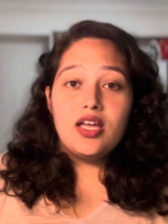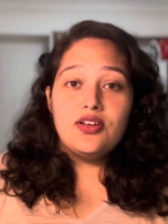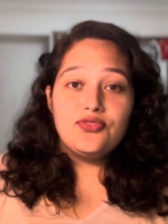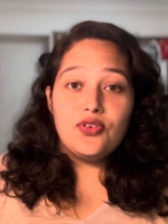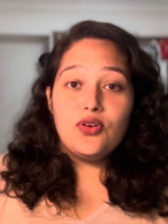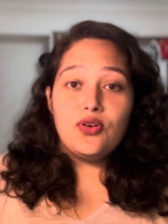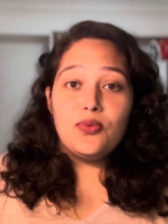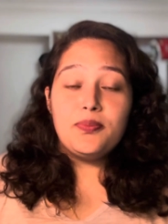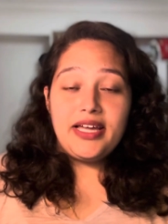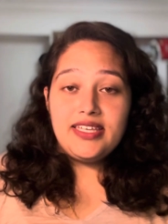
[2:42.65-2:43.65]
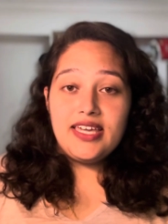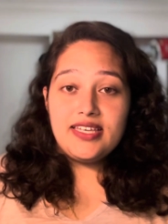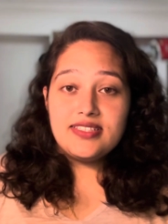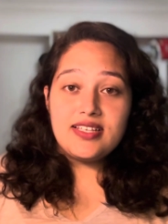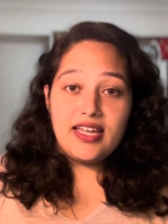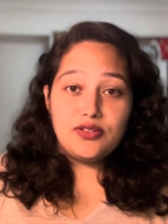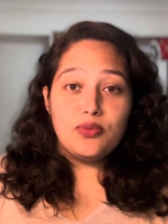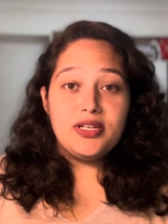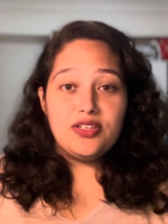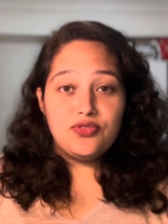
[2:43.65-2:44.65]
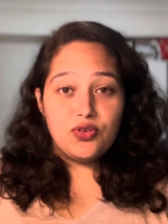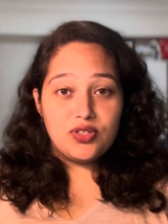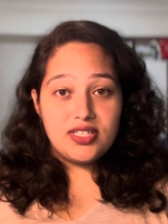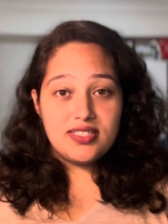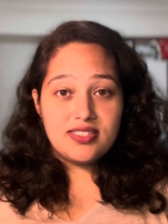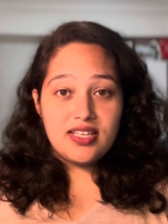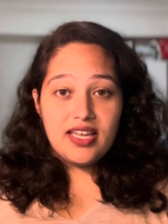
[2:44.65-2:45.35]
For my case, I normally focus